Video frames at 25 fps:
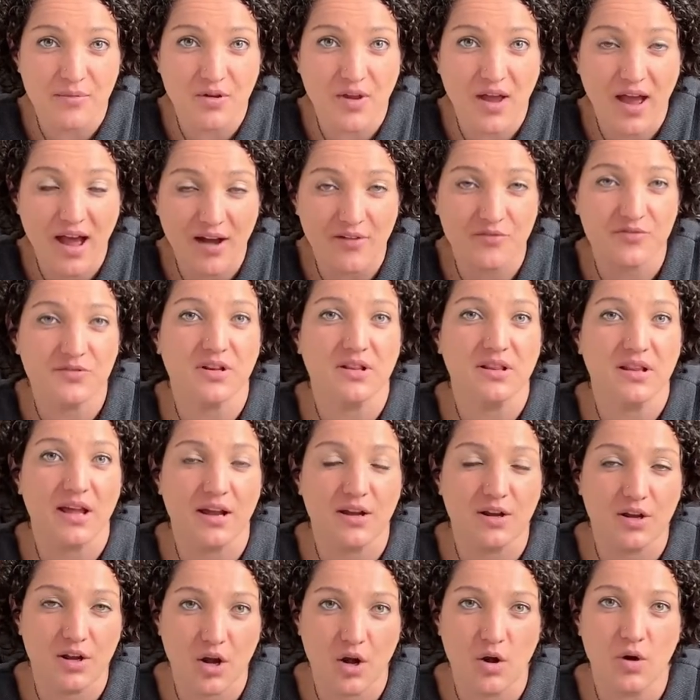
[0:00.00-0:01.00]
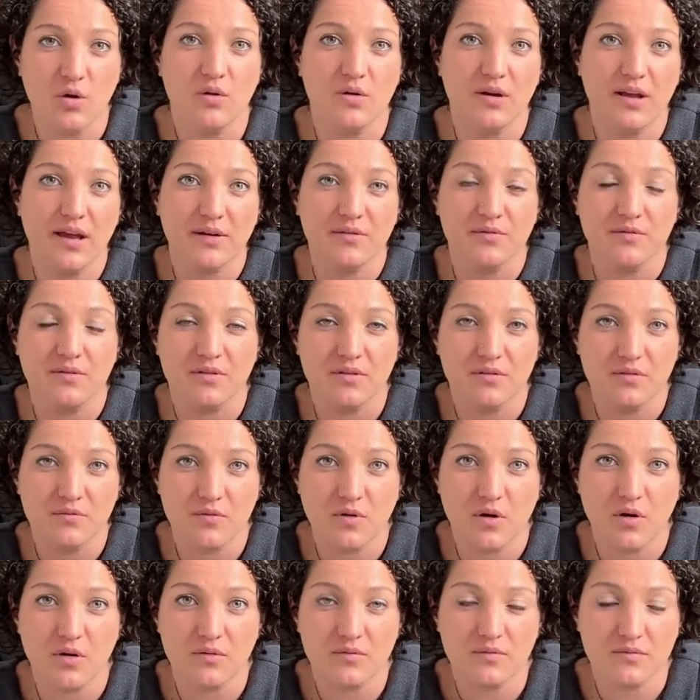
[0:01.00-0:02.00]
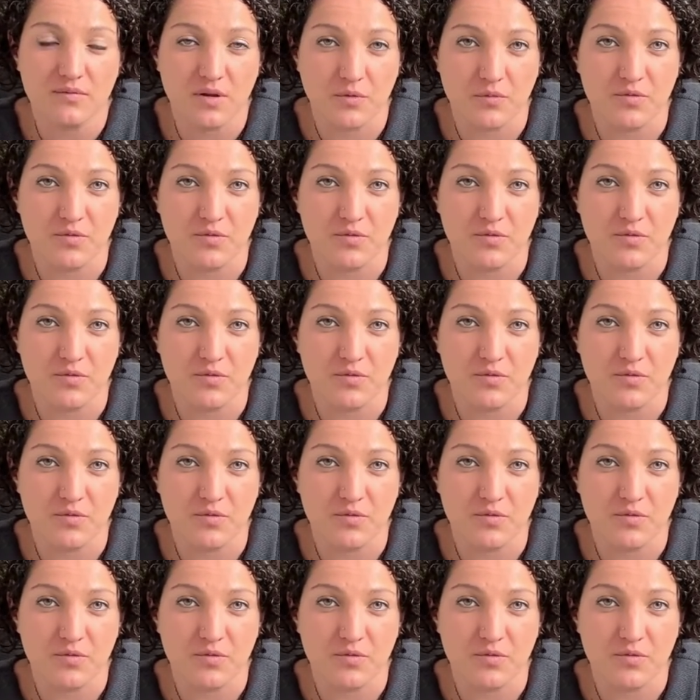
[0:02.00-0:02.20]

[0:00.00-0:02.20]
You have to let go and the